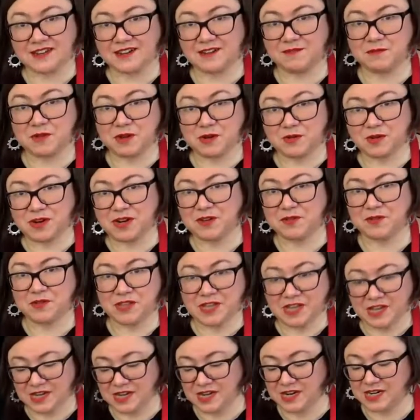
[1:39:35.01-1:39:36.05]
I'm not ready for
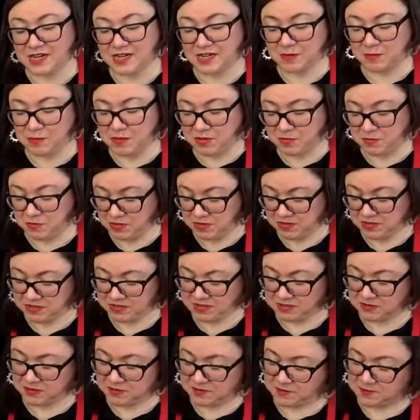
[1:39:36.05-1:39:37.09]
that kind of commitment.
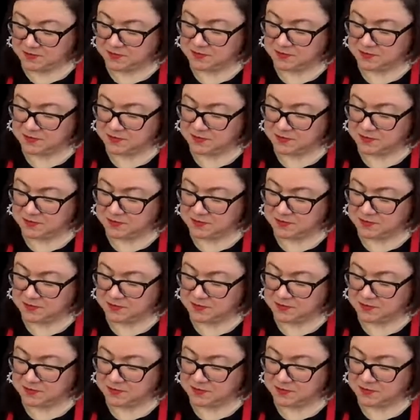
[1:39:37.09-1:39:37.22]
So